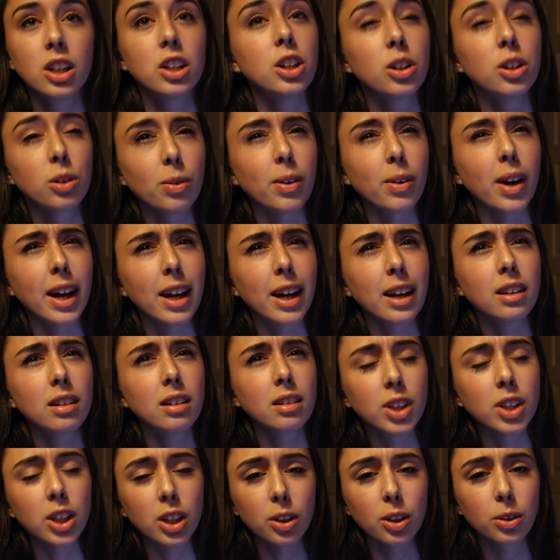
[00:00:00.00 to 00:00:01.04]
you're
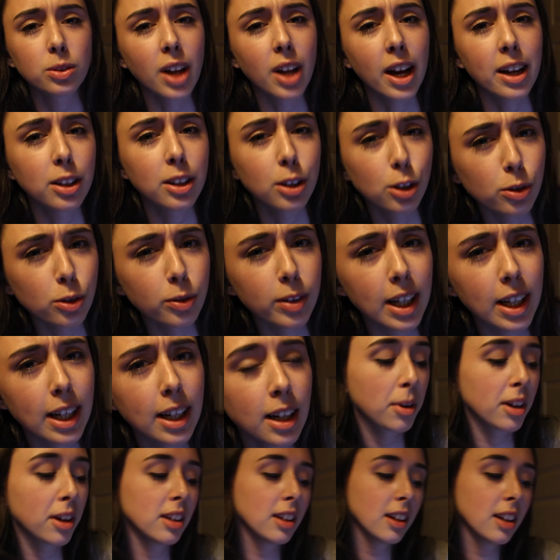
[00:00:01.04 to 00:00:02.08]
right. You know, Tyler, you're
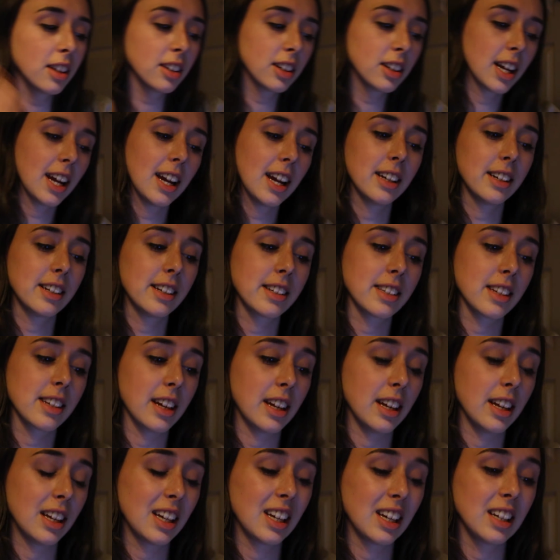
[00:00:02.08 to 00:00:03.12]
right. But on the other hand, it's
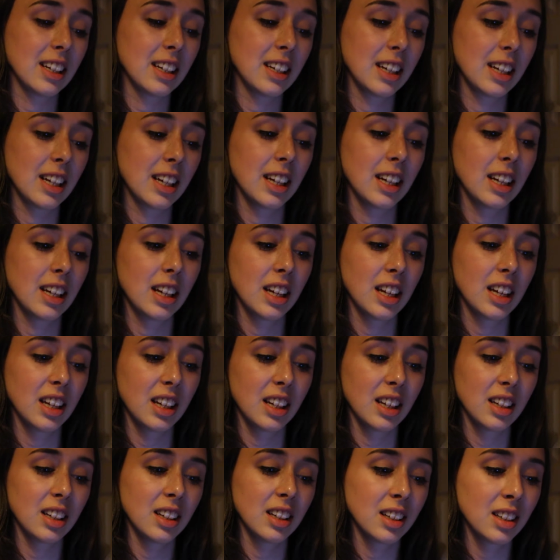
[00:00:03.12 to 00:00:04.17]
like,
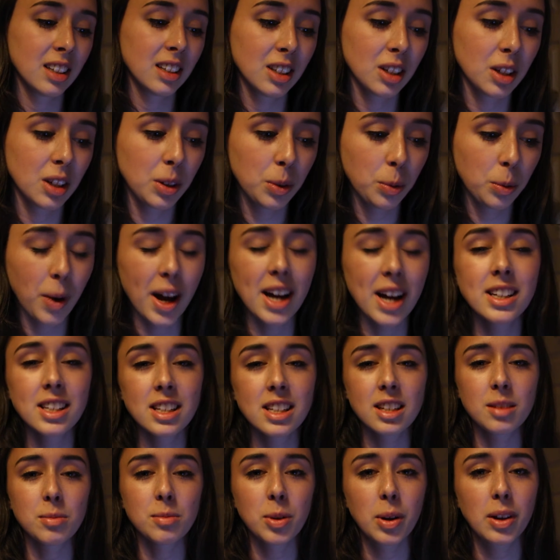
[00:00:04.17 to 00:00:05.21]
why is
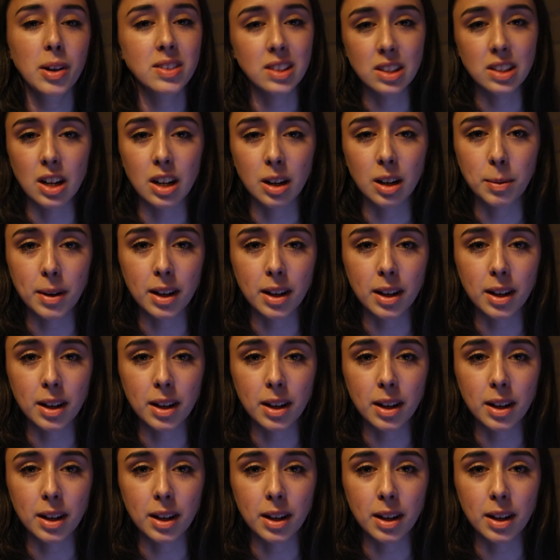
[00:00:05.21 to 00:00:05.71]
this something we have to talk